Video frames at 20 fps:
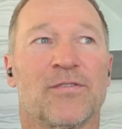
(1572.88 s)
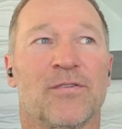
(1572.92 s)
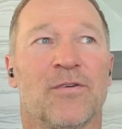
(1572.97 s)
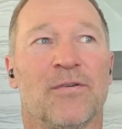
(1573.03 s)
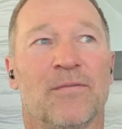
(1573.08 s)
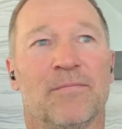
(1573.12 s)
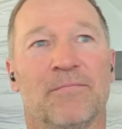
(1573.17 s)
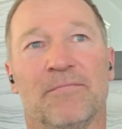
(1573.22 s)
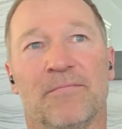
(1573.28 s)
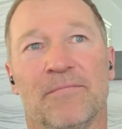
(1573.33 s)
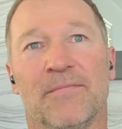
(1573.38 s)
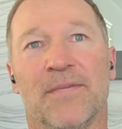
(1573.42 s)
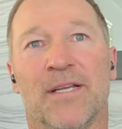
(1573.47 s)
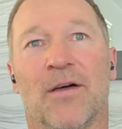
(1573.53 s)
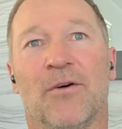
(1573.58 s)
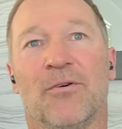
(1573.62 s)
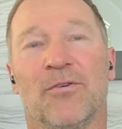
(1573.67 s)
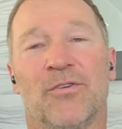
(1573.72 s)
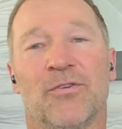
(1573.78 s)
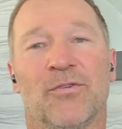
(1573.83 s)
also,
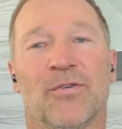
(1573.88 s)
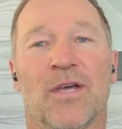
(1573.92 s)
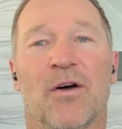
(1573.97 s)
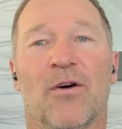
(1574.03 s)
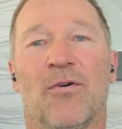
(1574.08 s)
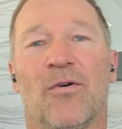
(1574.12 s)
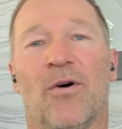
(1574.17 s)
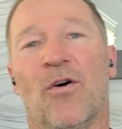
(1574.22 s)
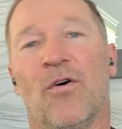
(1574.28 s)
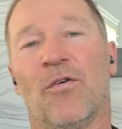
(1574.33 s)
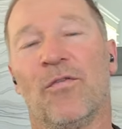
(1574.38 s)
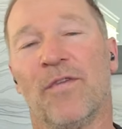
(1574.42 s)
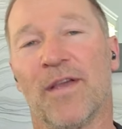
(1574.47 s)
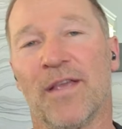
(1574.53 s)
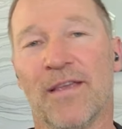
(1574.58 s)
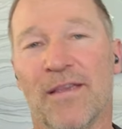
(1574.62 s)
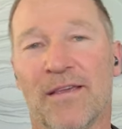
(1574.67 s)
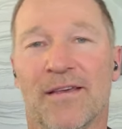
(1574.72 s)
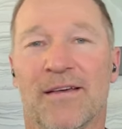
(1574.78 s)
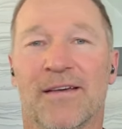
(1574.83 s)
you know, to go over
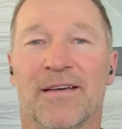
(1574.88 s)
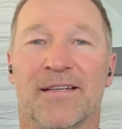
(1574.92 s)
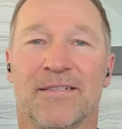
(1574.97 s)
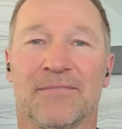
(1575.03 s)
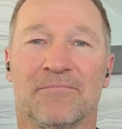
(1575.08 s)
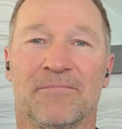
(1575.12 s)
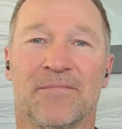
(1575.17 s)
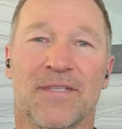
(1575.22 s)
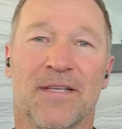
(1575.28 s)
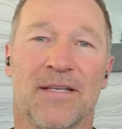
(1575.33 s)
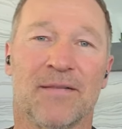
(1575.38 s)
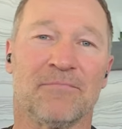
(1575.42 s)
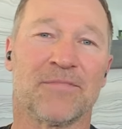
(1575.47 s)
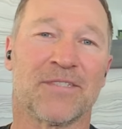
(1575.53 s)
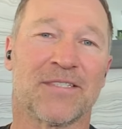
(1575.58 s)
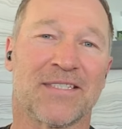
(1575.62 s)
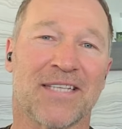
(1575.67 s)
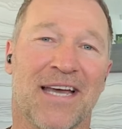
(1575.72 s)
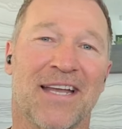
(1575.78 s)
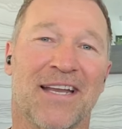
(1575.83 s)
here
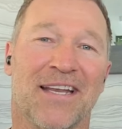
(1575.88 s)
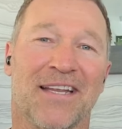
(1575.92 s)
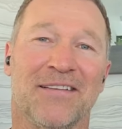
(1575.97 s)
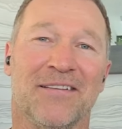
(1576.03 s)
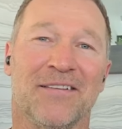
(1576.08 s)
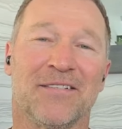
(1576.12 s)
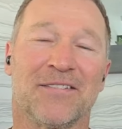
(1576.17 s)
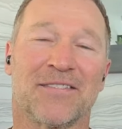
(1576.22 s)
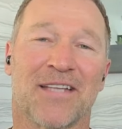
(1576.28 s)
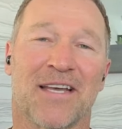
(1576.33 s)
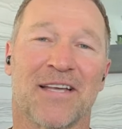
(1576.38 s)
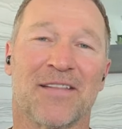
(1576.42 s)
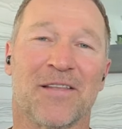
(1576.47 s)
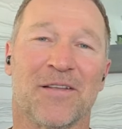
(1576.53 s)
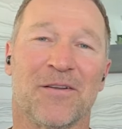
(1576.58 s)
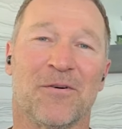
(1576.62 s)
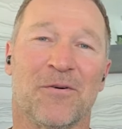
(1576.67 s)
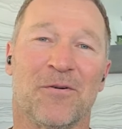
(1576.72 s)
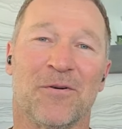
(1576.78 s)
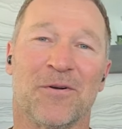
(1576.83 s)
and start
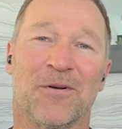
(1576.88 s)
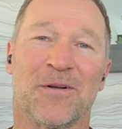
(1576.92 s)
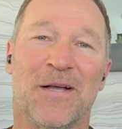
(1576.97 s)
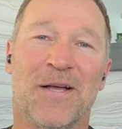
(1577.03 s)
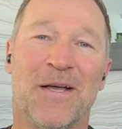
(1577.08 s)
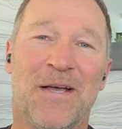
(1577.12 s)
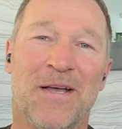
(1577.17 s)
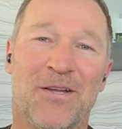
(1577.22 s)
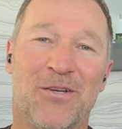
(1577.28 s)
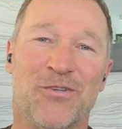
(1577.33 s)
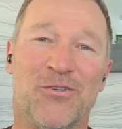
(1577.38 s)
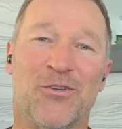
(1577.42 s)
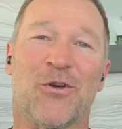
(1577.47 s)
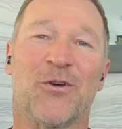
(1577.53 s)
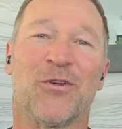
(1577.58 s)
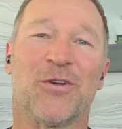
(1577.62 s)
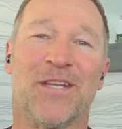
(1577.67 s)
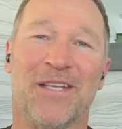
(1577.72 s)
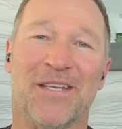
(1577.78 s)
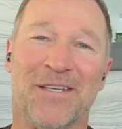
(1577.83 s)
the whole
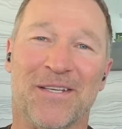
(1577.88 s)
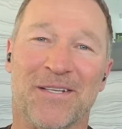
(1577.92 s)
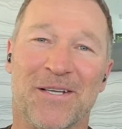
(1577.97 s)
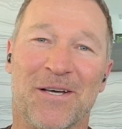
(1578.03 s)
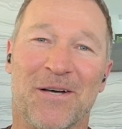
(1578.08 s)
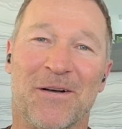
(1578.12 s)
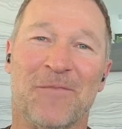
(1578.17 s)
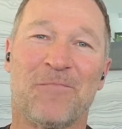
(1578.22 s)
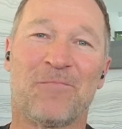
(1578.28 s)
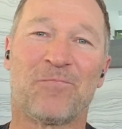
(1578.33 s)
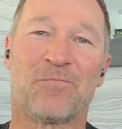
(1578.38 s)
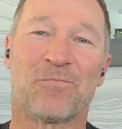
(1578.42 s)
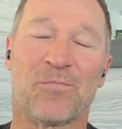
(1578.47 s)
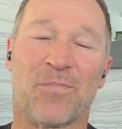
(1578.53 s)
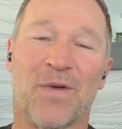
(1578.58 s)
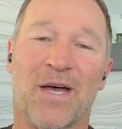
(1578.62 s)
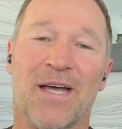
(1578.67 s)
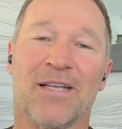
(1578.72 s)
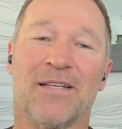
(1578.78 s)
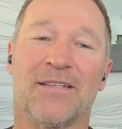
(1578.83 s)
journey, you know.
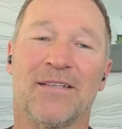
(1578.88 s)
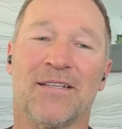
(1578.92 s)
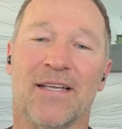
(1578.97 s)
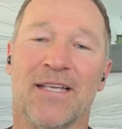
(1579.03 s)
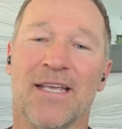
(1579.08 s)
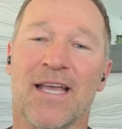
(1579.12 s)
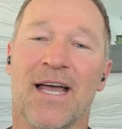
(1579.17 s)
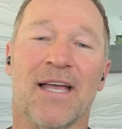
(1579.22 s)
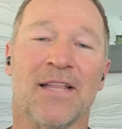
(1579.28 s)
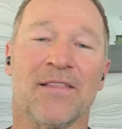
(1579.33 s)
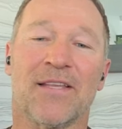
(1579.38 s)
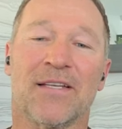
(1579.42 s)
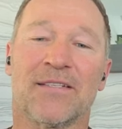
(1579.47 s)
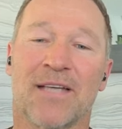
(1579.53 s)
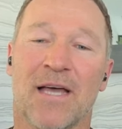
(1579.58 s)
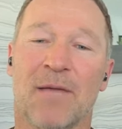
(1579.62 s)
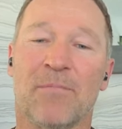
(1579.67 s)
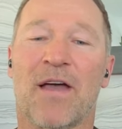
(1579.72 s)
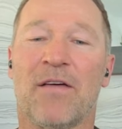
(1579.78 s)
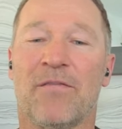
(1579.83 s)
Yeah. But yeah, at
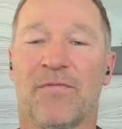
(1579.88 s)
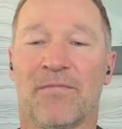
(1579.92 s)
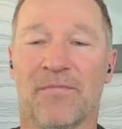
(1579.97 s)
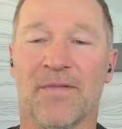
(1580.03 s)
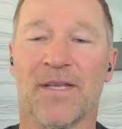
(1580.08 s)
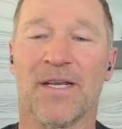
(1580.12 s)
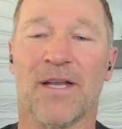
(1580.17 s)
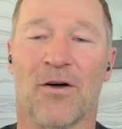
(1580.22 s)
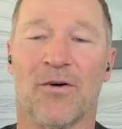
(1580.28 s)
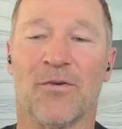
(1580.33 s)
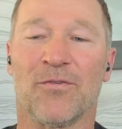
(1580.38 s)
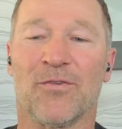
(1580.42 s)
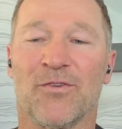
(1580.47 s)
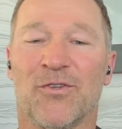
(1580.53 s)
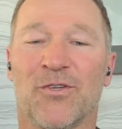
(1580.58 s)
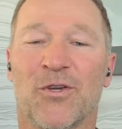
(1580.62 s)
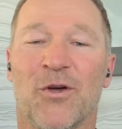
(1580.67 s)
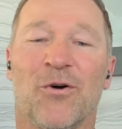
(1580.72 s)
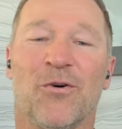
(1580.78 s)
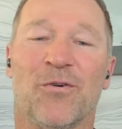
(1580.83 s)
the time, you
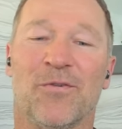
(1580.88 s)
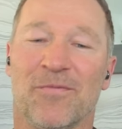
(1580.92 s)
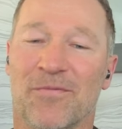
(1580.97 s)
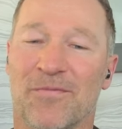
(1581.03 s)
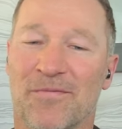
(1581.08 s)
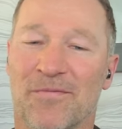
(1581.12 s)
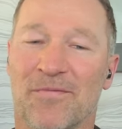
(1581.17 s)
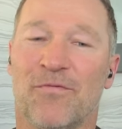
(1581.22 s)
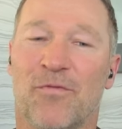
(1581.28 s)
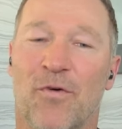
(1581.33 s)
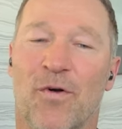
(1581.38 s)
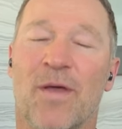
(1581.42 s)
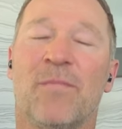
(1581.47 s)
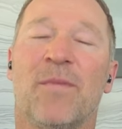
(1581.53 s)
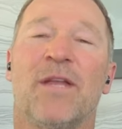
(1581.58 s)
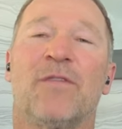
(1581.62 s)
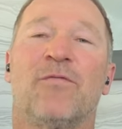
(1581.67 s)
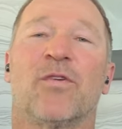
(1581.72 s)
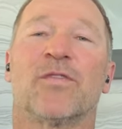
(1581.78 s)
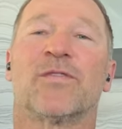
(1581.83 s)
know, Joe, for
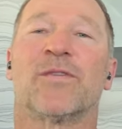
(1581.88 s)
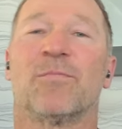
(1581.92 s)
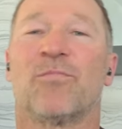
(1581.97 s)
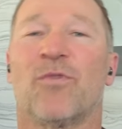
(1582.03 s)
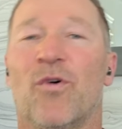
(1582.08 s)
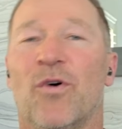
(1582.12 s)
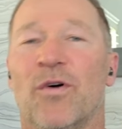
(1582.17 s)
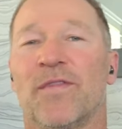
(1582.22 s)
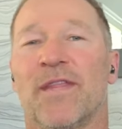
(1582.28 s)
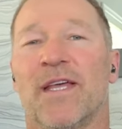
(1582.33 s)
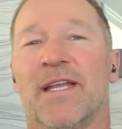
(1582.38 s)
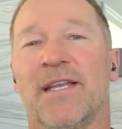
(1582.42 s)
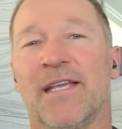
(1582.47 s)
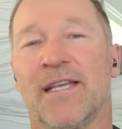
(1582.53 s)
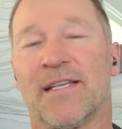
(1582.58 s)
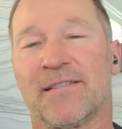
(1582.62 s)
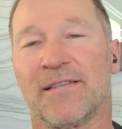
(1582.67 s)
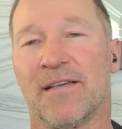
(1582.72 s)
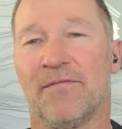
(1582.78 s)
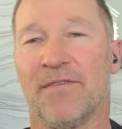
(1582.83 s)
him, it was important that
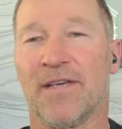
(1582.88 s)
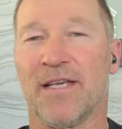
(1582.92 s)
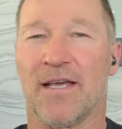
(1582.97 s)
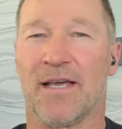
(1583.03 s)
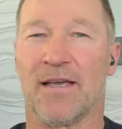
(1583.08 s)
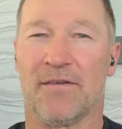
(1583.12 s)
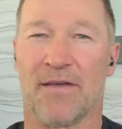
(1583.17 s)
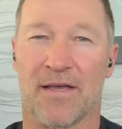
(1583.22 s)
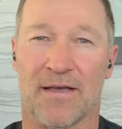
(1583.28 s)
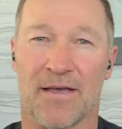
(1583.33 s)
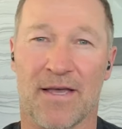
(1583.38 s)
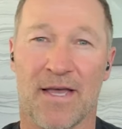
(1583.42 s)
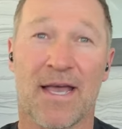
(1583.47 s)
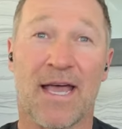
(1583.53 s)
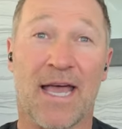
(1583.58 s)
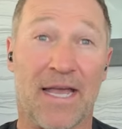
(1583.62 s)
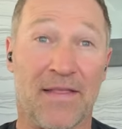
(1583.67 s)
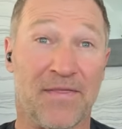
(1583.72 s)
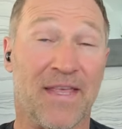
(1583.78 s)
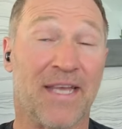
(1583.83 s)
he has a
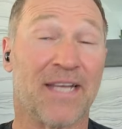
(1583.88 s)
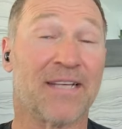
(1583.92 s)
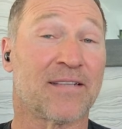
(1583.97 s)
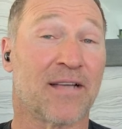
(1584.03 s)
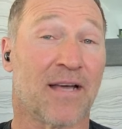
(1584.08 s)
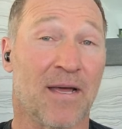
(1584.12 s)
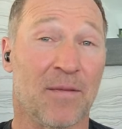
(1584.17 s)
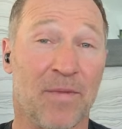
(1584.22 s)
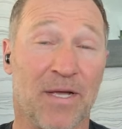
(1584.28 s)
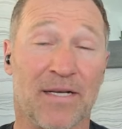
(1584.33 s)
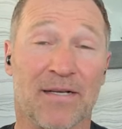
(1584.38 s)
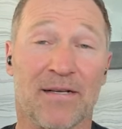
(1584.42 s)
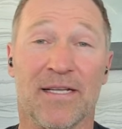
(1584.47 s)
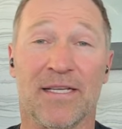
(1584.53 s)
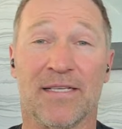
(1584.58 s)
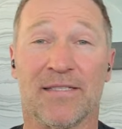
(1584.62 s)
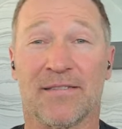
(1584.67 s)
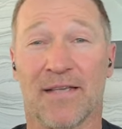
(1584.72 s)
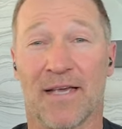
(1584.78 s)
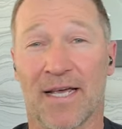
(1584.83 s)
at that time, at
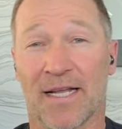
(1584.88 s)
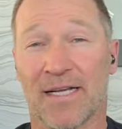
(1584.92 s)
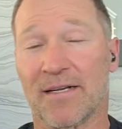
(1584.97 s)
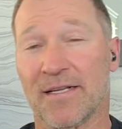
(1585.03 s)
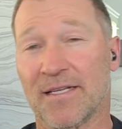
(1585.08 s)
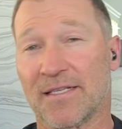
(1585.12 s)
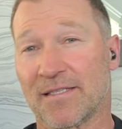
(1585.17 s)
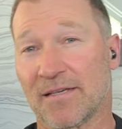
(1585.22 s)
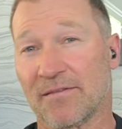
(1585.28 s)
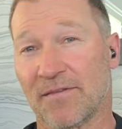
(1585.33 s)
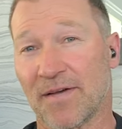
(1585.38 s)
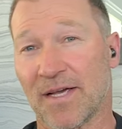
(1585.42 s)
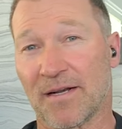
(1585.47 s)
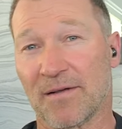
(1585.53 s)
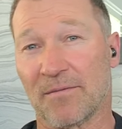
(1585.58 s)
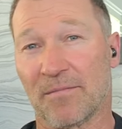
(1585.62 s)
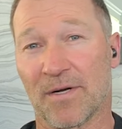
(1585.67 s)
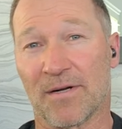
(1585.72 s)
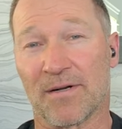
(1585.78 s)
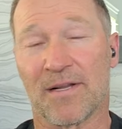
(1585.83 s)
least, the athletes
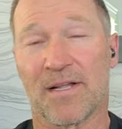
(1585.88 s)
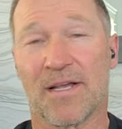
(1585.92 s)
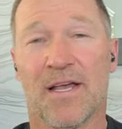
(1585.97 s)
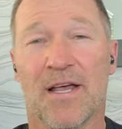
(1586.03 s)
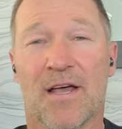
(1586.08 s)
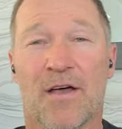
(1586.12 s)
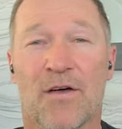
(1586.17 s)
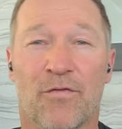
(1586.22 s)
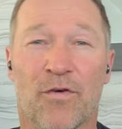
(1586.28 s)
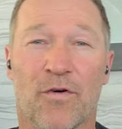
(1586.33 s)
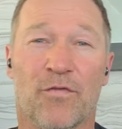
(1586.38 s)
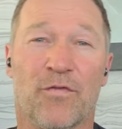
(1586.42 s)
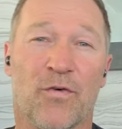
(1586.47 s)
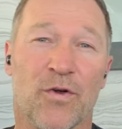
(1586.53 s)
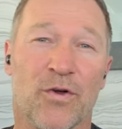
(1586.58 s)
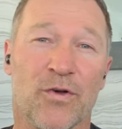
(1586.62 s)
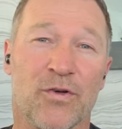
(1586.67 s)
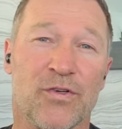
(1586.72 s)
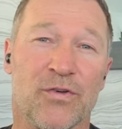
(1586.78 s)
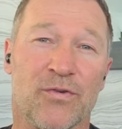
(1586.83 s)
available for
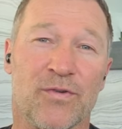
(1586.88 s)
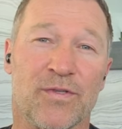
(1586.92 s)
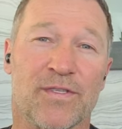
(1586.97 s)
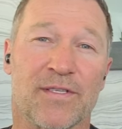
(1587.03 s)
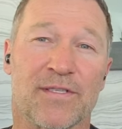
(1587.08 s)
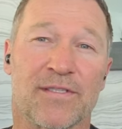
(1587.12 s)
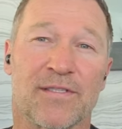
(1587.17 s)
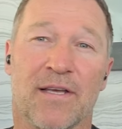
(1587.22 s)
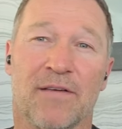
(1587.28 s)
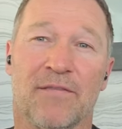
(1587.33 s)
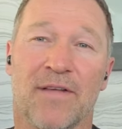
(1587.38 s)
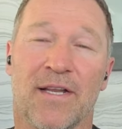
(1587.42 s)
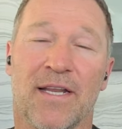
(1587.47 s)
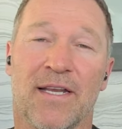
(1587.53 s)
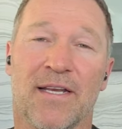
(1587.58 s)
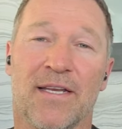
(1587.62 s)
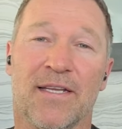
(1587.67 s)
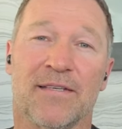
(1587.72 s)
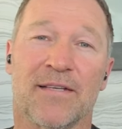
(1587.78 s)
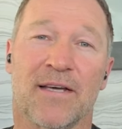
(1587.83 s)
photo shoots and stuff
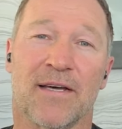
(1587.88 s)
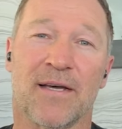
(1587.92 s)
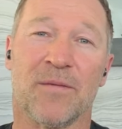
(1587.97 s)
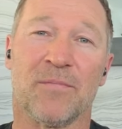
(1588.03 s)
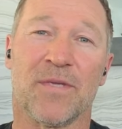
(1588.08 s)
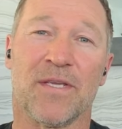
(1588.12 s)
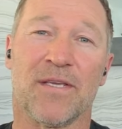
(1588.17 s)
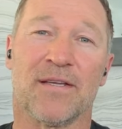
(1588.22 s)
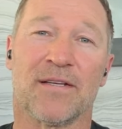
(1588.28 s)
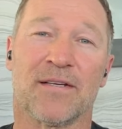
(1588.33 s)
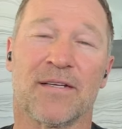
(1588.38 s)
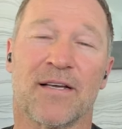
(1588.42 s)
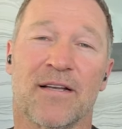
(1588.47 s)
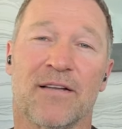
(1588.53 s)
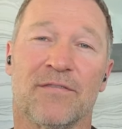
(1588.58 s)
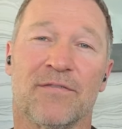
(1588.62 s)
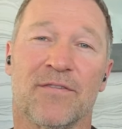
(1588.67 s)
at any time here in